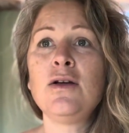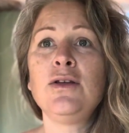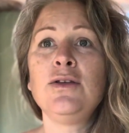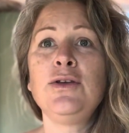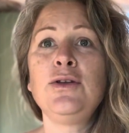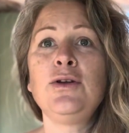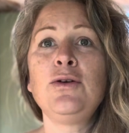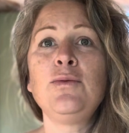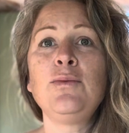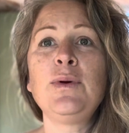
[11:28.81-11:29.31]

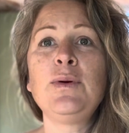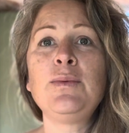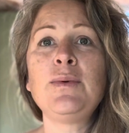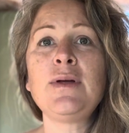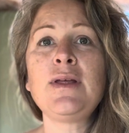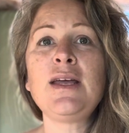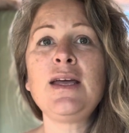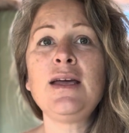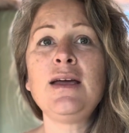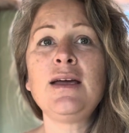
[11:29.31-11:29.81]
you know, we
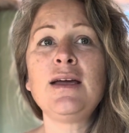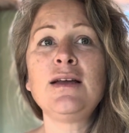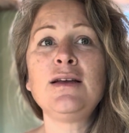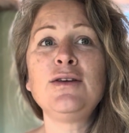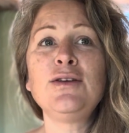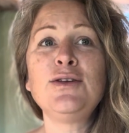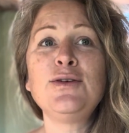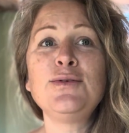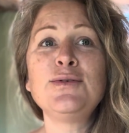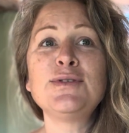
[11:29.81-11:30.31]
really
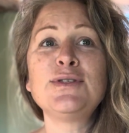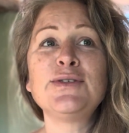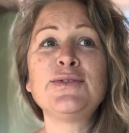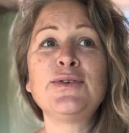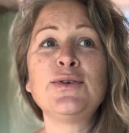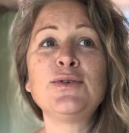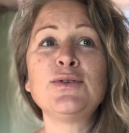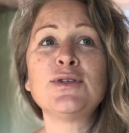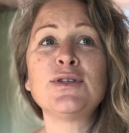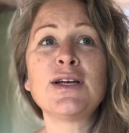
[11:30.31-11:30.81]
can use the
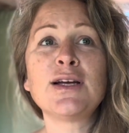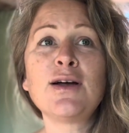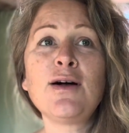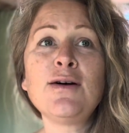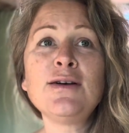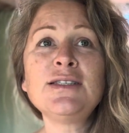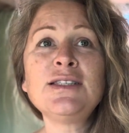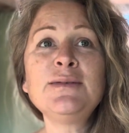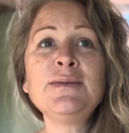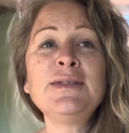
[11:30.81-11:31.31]
phone to like
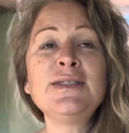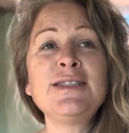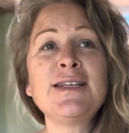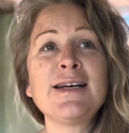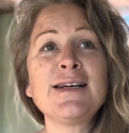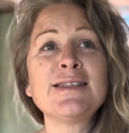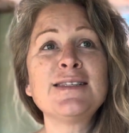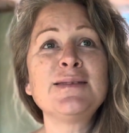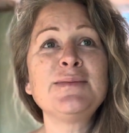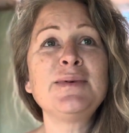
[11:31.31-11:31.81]
call someone,
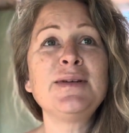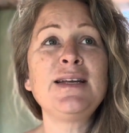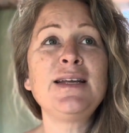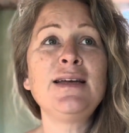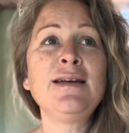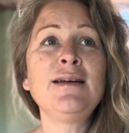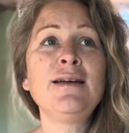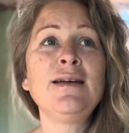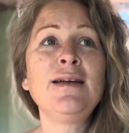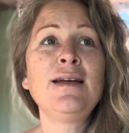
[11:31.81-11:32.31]
text somebody,